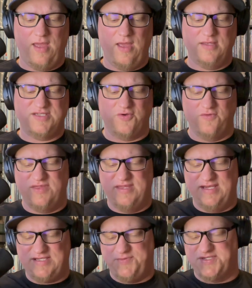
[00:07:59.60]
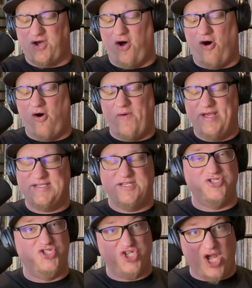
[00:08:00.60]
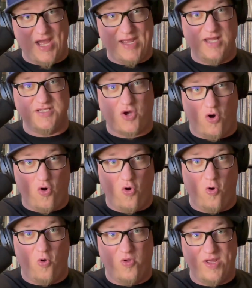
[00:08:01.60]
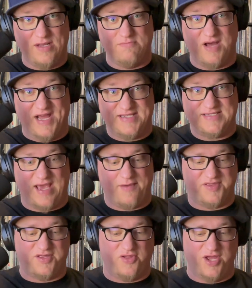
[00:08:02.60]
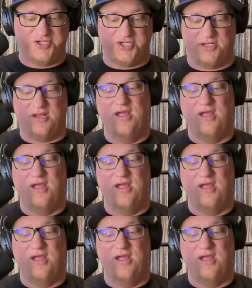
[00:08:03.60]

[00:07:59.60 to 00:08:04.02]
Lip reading: So this was always a giant hole in my Sabbath collection.